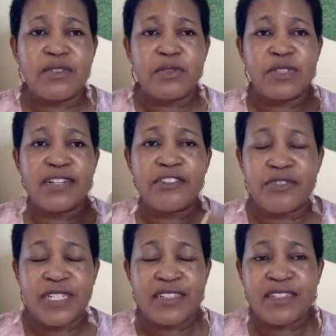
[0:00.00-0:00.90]
So you're
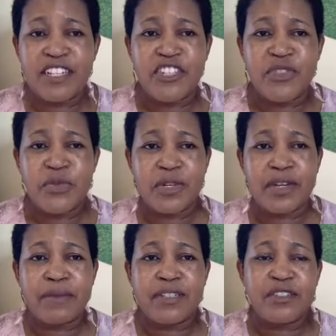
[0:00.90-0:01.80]
creating a new
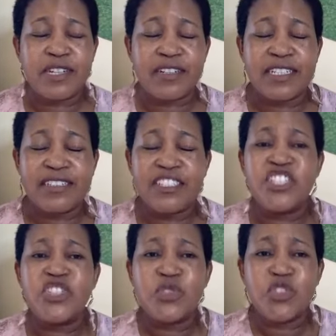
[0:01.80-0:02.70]
habit, you're creating
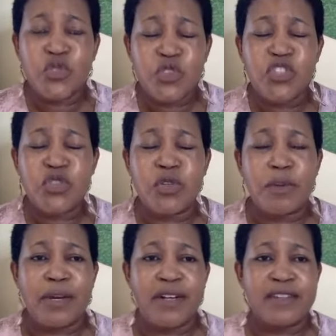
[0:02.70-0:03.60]
new neural
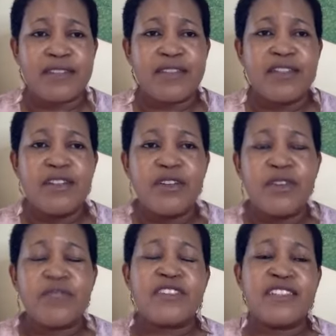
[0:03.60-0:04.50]
paths
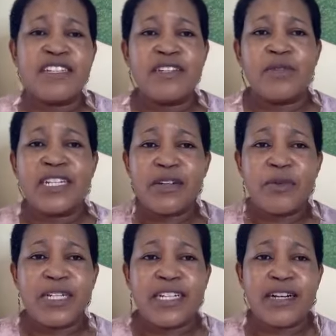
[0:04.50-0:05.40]
of saying, when I
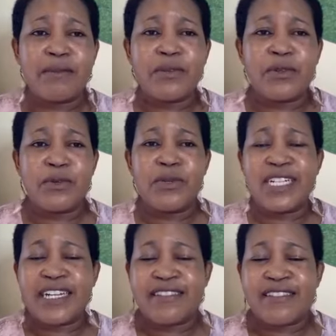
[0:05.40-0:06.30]
wake up or
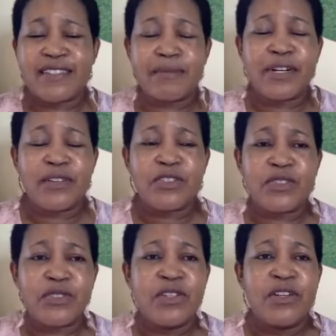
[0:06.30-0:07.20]
when I step
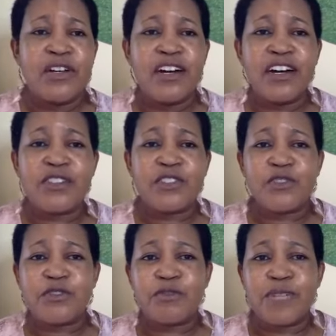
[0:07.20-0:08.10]
out
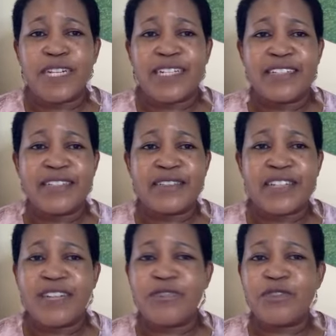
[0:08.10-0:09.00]
of my
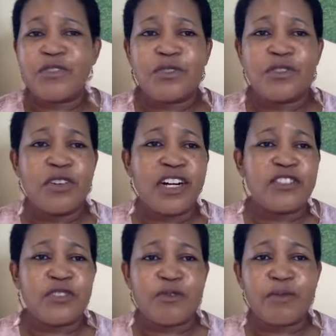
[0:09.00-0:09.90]
comfort zone or
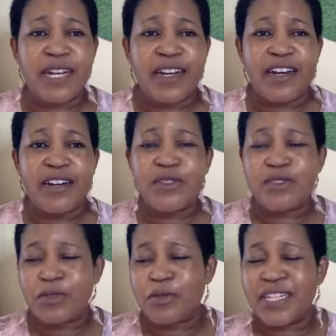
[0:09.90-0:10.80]
out of my house
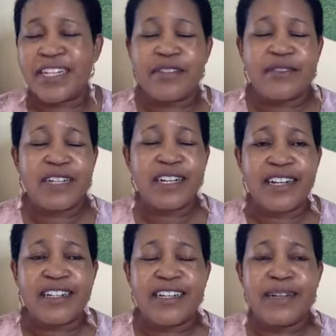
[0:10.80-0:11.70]
or wherever
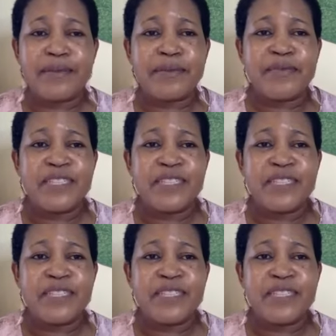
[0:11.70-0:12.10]
I am,